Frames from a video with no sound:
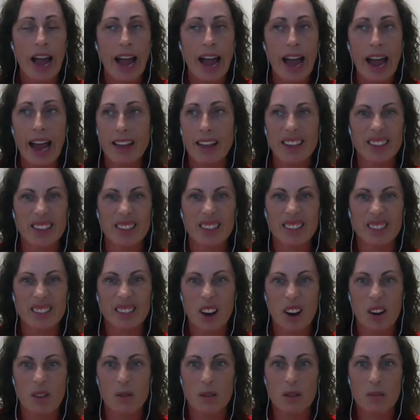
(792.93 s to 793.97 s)
hey, this is
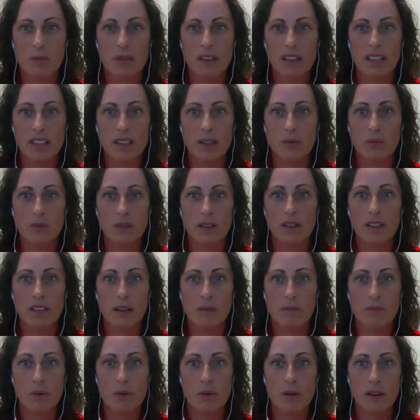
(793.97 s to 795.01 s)
awkward, but it's really
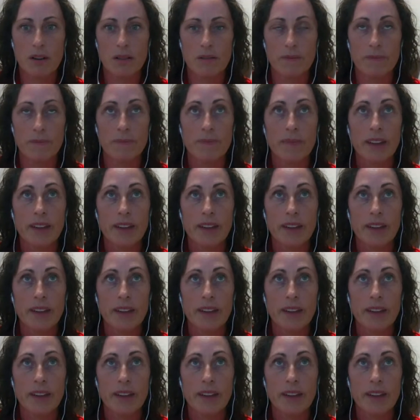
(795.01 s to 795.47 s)
important.